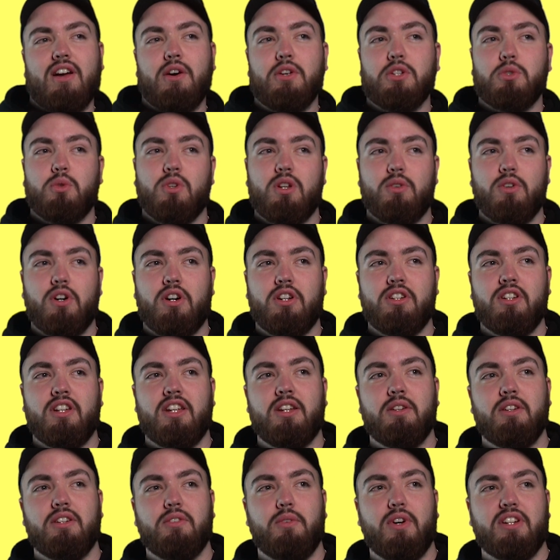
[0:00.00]
If I was 21
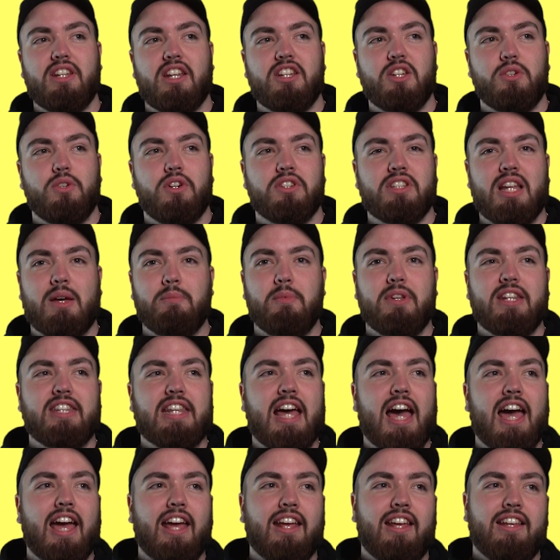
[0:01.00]
and where Deji was, I'd be
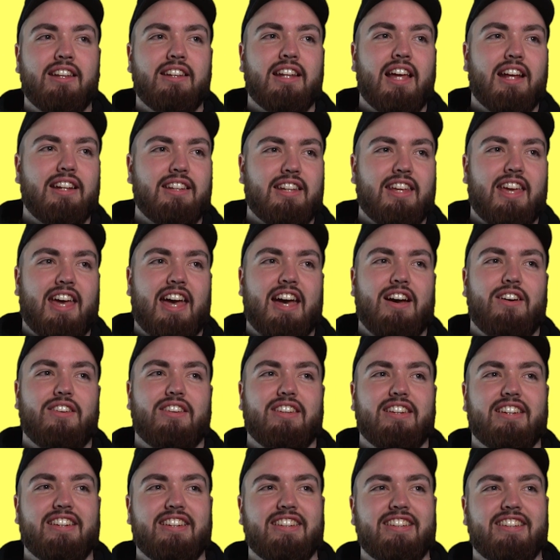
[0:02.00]
dying like to get out
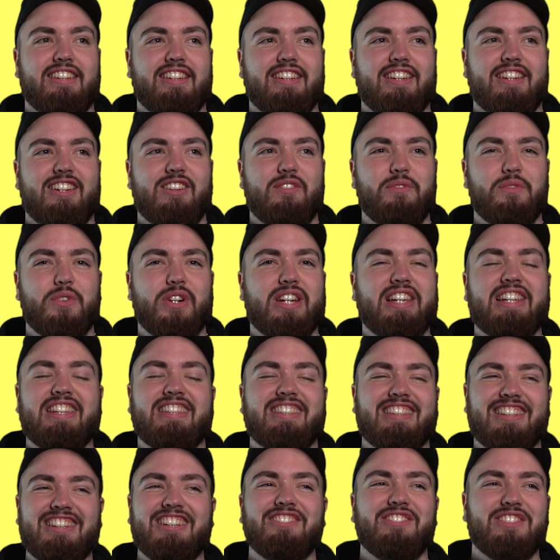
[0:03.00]
there. But he's
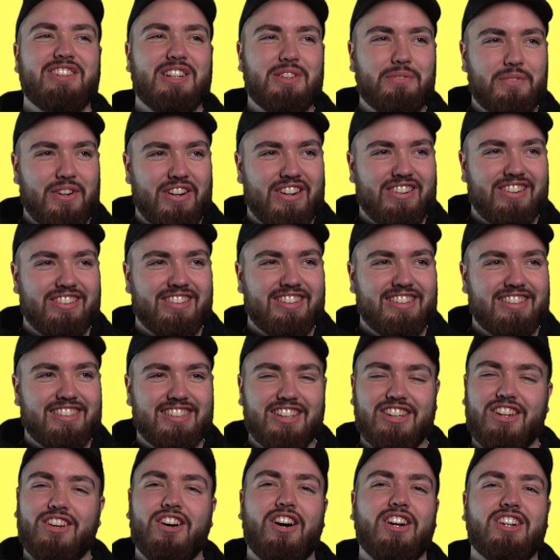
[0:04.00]
still living with his parents,
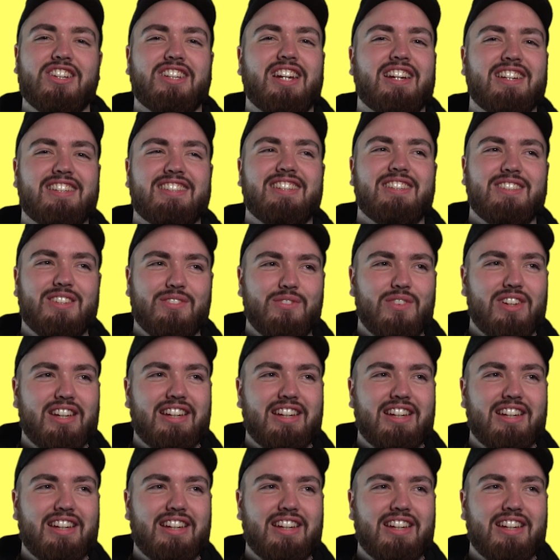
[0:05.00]
so you can't chat shit to